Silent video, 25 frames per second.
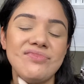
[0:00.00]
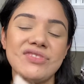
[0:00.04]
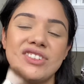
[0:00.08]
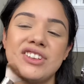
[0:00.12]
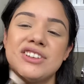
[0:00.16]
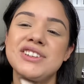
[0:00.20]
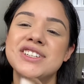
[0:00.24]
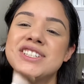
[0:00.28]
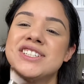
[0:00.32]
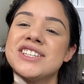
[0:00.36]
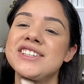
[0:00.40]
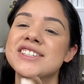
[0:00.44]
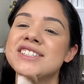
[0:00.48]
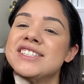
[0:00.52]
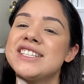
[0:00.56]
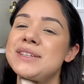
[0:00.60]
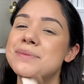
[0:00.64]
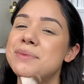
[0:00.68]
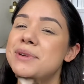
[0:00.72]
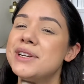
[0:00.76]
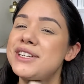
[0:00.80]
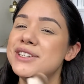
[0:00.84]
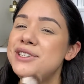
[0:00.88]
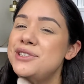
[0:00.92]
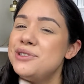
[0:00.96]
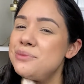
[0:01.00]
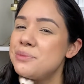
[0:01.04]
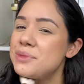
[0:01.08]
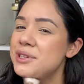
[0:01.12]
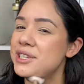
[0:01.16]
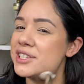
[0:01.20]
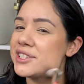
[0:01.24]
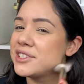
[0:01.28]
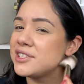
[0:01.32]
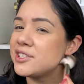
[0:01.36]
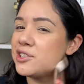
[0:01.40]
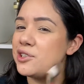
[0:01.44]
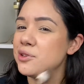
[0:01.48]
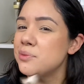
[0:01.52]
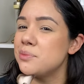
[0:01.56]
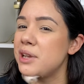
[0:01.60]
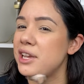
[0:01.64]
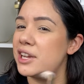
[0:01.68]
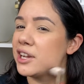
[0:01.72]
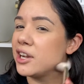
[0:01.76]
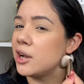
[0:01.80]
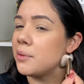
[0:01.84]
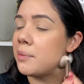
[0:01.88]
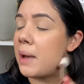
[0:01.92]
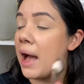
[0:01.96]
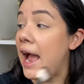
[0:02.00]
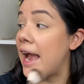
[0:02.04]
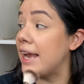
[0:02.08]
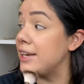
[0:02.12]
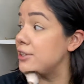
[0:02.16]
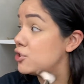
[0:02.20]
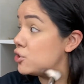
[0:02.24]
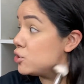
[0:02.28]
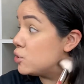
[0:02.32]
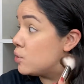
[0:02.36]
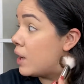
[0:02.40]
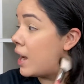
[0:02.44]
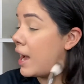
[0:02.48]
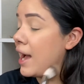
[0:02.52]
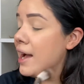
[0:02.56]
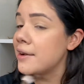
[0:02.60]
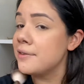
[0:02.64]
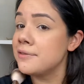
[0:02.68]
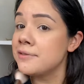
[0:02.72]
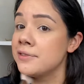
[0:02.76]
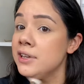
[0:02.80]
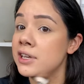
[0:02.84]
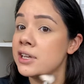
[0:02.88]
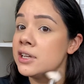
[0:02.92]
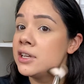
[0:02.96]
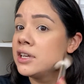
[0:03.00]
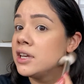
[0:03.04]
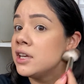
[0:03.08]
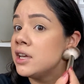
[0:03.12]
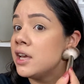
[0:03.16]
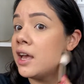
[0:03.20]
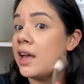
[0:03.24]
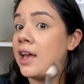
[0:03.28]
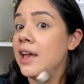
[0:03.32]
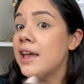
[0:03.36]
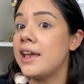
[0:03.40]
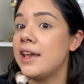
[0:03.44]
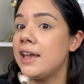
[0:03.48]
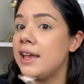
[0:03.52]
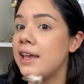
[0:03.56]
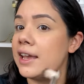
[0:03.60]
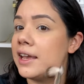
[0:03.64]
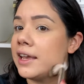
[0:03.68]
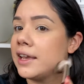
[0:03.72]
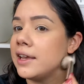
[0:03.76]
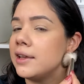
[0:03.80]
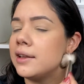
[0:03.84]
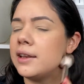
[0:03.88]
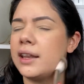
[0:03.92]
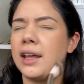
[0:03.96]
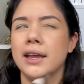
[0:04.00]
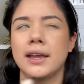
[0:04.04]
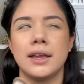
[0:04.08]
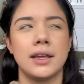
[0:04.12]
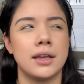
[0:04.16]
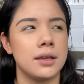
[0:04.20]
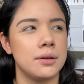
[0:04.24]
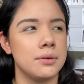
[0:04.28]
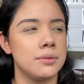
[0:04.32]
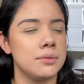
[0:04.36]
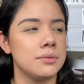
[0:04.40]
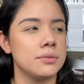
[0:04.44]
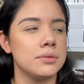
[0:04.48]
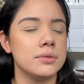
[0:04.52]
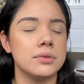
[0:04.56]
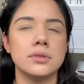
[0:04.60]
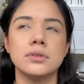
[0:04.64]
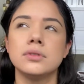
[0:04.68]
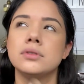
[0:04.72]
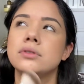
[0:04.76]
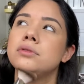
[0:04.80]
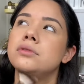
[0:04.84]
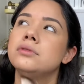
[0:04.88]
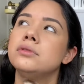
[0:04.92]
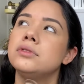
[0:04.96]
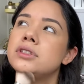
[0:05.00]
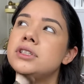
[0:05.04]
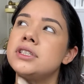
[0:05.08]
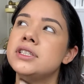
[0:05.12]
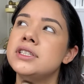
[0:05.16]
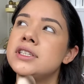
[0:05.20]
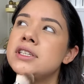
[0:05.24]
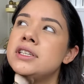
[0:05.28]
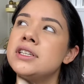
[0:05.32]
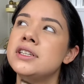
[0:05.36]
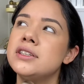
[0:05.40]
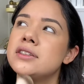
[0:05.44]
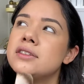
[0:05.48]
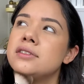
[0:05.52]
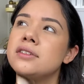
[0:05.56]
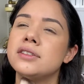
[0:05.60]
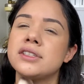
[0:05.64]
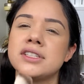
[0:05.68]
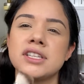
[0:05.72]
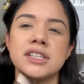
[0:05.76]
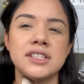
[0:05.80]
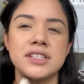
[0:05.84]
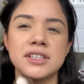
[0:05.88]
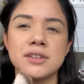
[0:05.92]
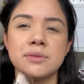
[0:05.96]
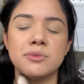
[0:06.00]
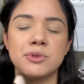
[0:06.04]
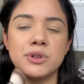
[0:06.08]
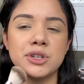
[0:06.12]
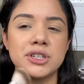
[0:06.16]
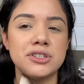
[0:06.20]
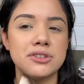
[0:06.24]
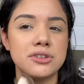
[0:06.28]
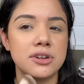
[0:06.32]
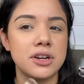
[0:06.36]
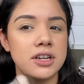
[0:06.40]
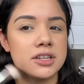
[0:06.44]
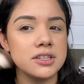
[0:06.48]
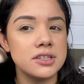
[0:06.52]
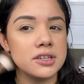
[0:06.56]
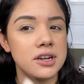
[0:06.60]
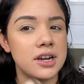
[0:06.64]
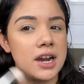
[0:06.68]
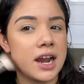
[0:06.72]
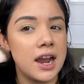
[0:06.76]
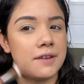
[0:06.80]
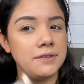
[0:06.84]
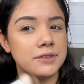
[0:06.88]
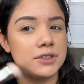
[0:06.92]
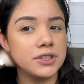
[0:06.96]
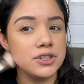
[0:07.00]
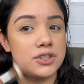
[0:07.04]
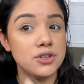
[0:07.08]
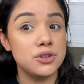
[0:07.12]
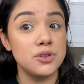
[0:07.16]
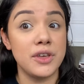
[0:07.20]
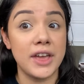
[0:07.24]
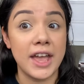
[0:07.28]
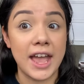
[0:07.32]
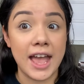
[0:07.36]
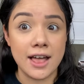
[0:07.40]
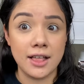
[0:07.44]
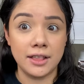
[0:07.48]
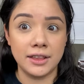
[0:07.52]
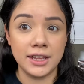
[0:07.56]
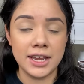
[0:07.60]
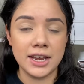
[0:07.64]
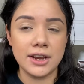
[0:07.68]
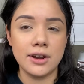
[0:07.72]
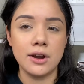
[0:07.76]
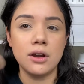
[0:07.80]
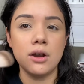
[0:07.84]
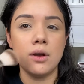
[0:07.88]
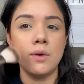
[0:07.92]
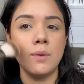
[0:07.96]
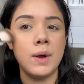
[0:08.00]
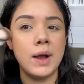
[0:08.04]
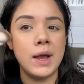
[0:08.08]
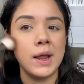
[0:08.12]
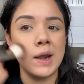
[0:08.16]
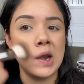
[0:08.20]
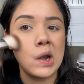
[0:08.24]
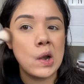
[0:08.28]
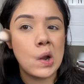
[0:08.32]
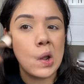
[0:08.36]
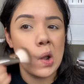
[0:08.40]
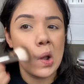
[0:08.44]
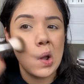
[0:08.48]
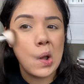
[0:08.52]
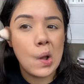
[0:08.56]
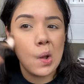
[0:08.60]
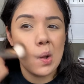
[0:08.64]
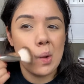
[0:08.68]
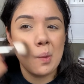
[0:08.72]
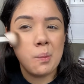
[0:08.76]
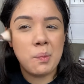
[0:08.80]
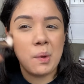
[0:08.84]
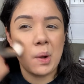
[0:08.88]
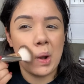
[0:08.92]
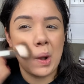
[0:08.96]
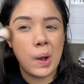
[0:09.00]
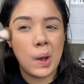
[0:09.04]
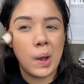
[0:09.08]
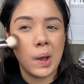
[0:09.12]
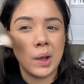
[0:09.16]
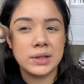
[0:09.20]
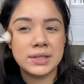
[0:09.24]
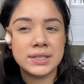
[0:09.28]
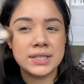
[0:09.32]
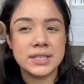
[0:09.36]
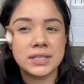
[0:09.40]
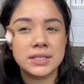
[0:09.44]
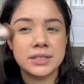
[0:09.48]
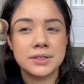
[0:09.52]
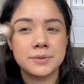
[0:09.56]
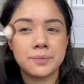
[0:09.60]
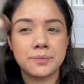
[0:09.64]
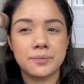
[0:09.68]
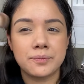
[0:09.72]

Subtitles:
we shall see. But I do miss new makeup. I do have a like, is it tinted moisturizer? I have to do the LA girl one, but